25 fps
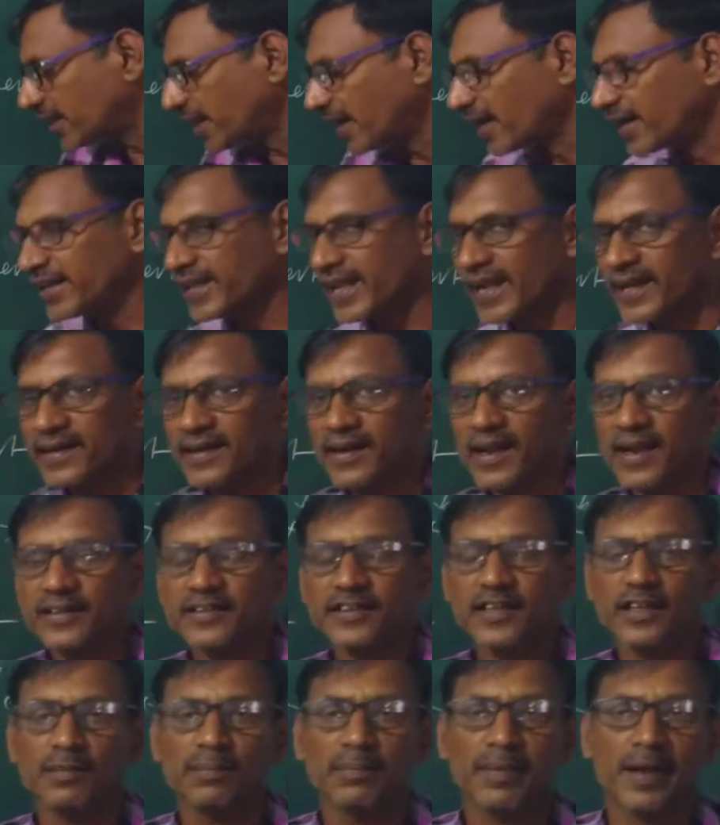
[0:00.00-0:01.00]
are
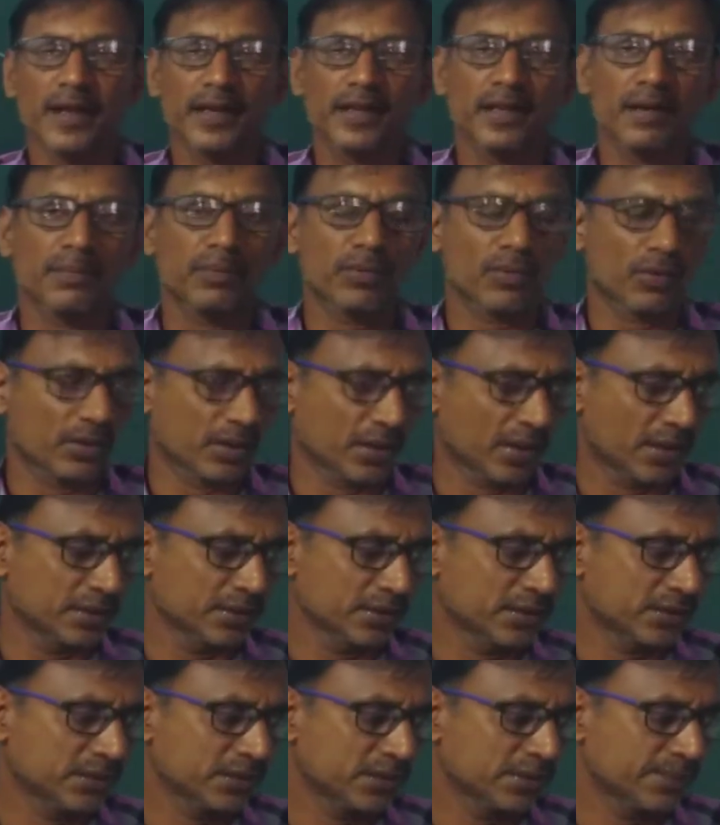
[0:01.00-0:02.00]
attracted by the protons.
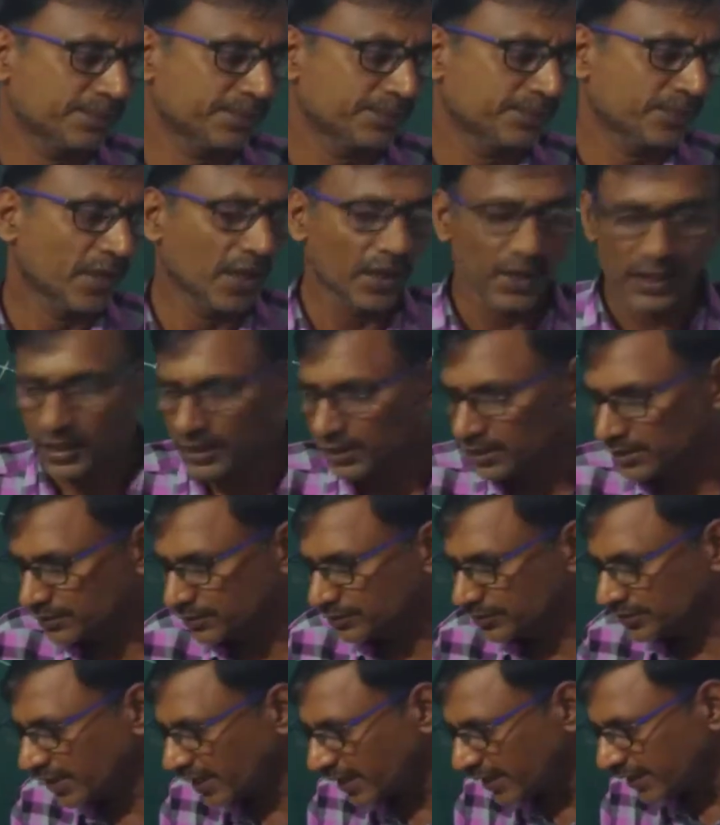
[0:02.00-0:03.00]

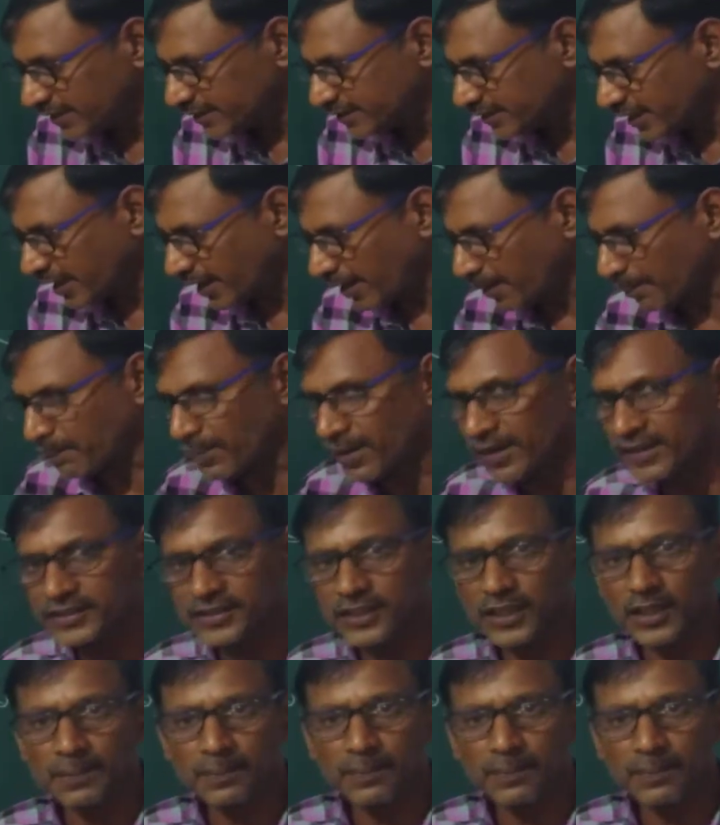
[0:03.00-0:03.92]
There is a repulsive